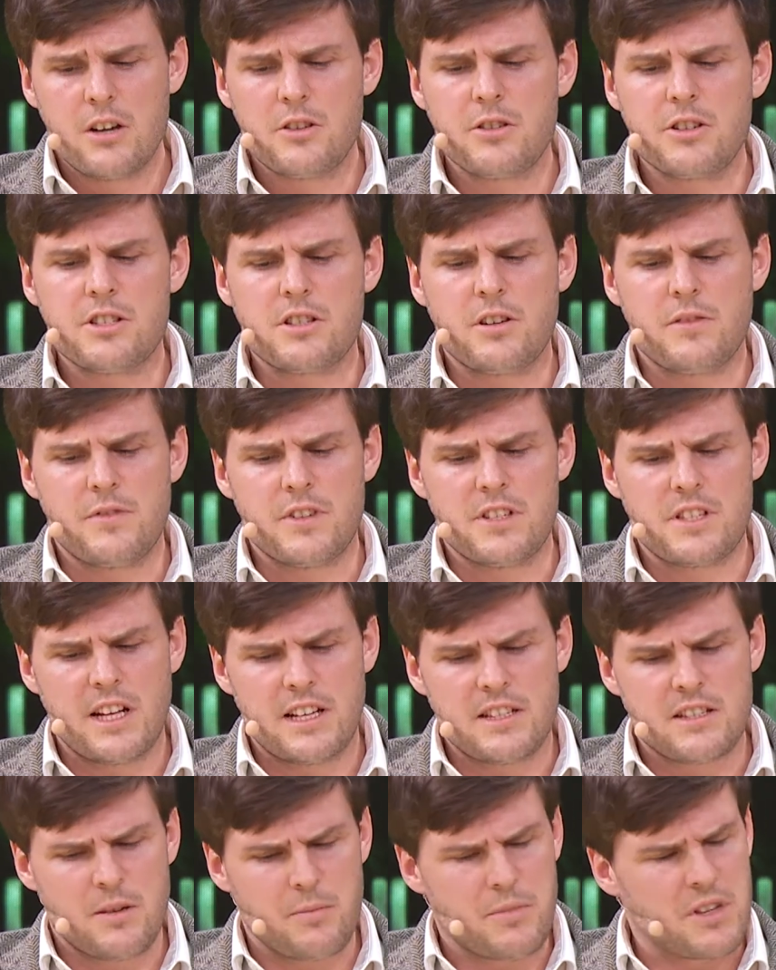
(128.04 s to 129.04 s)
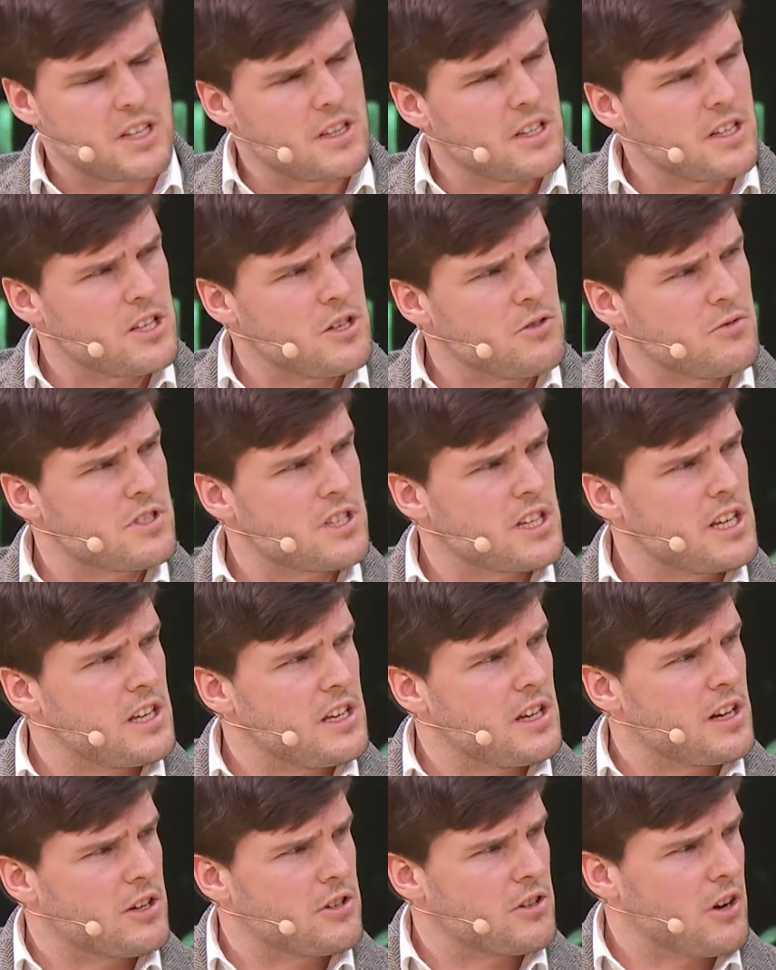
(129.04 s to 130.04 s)
Christophe, is that something that you
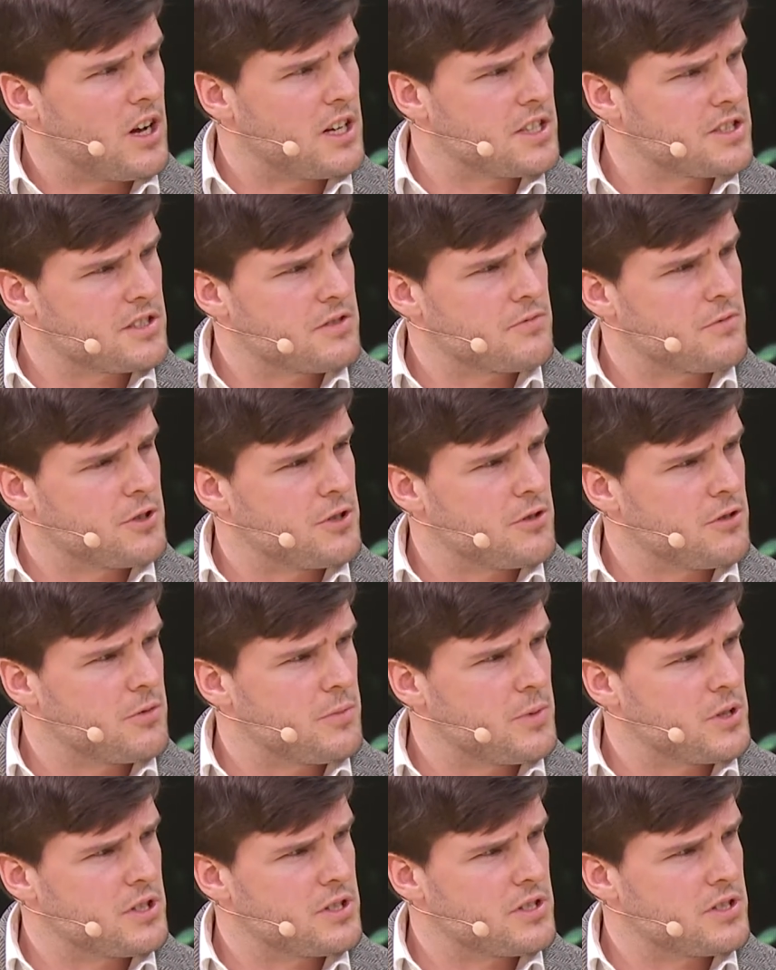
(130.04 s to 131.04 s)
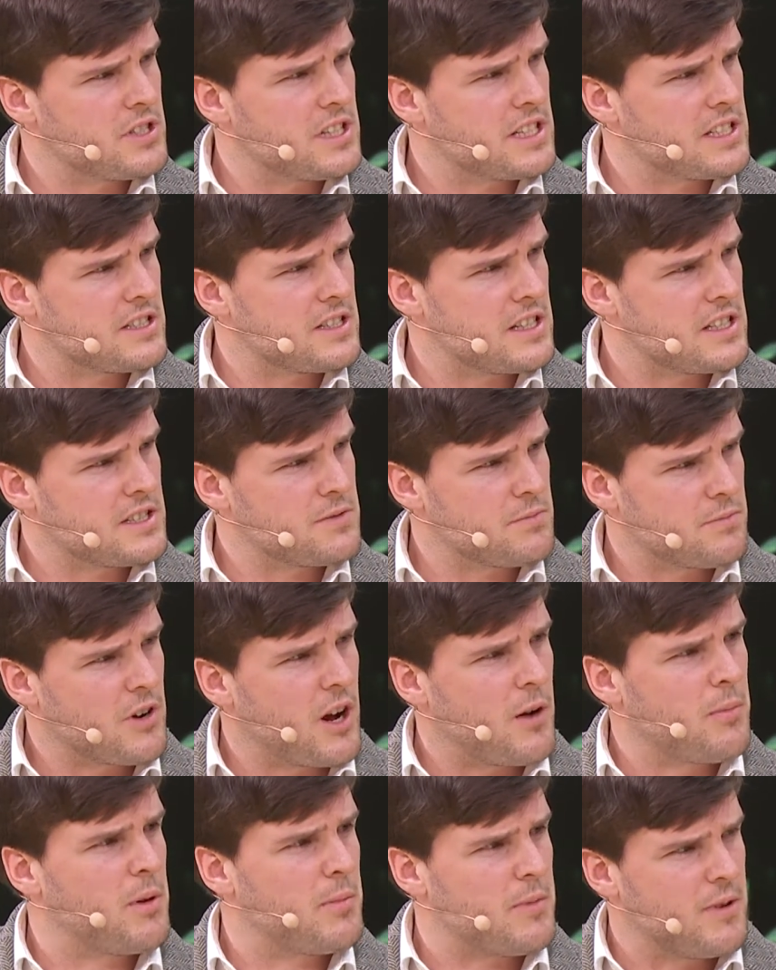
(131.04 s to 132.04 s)
see across renewables, this
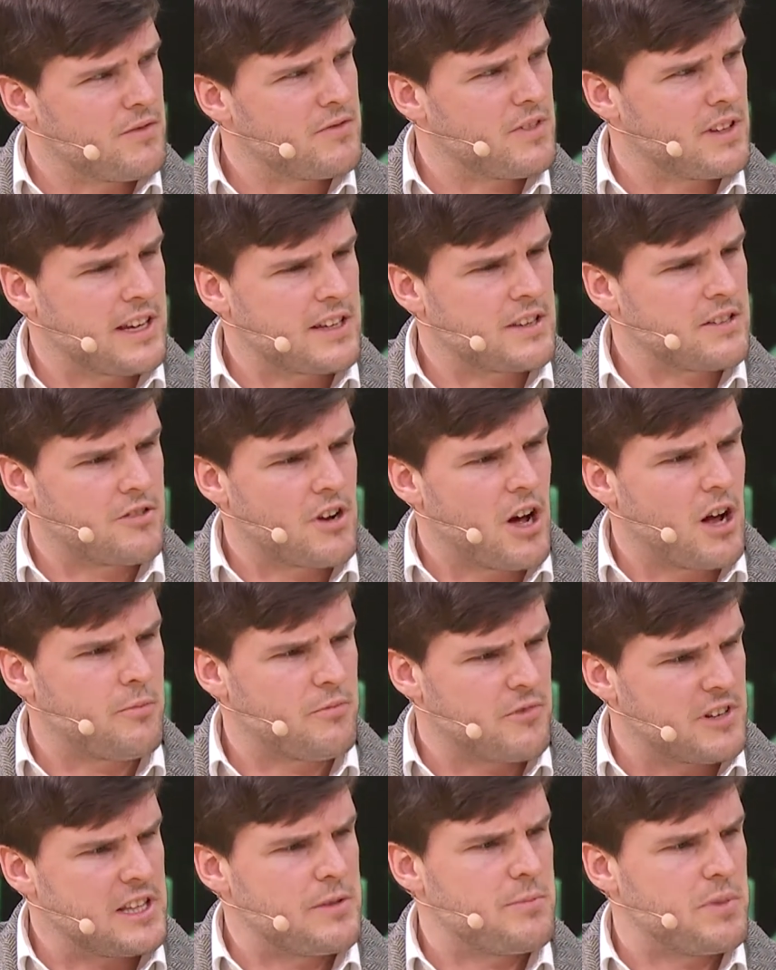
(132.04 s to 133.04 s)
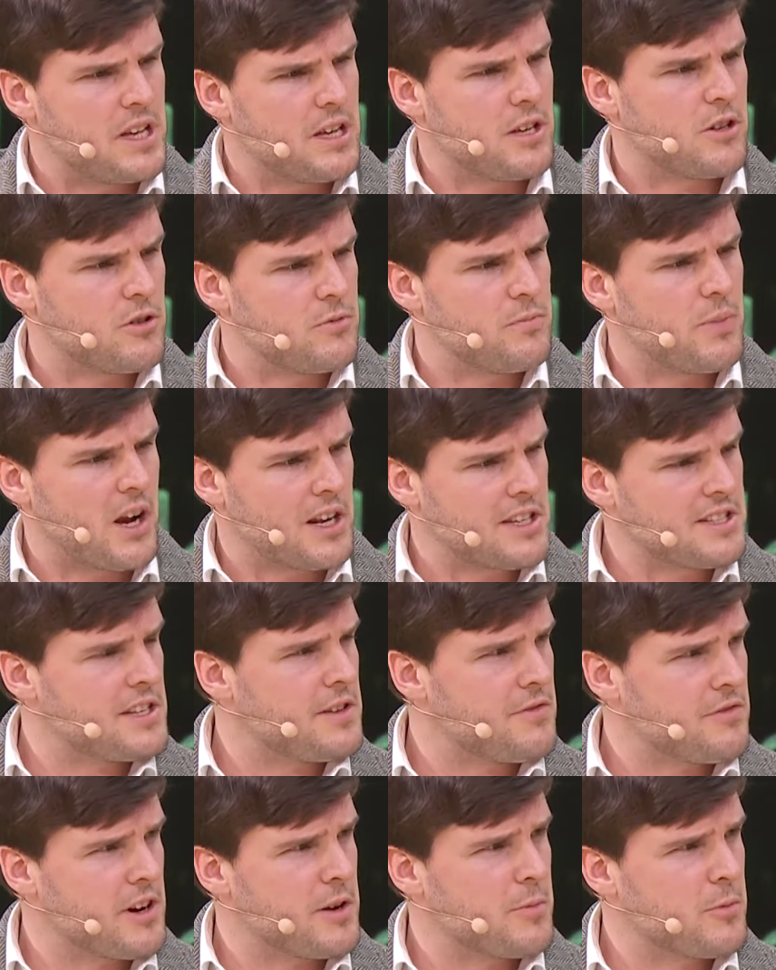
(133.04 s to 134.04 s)
problem of, like, they're not really being good
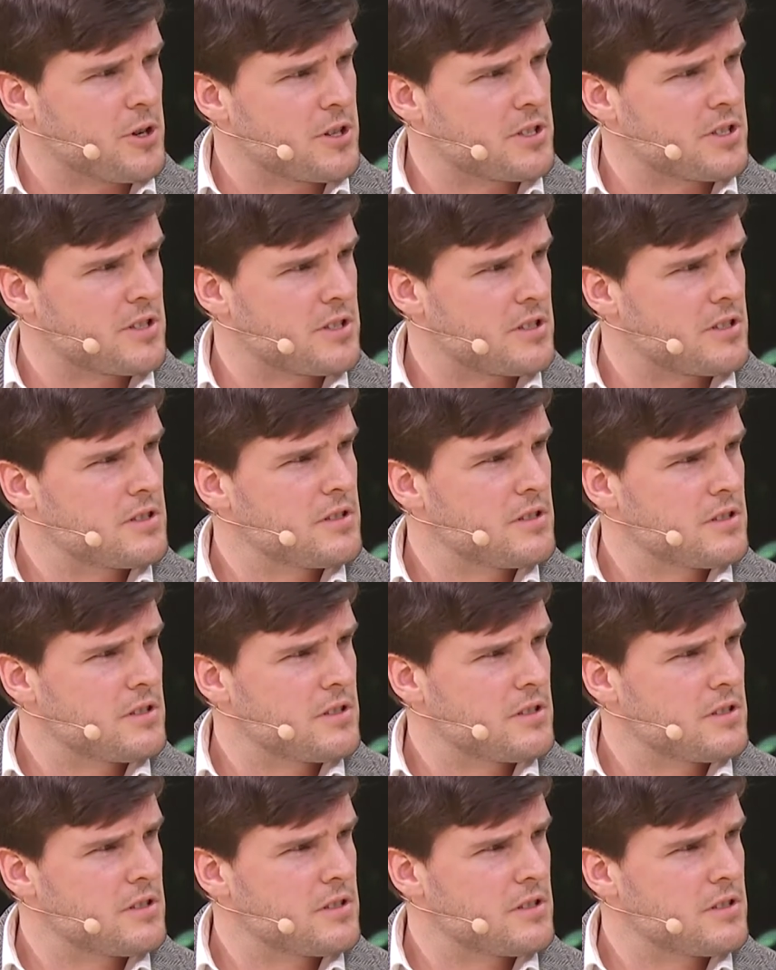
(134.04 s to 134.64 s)
policy frameworks?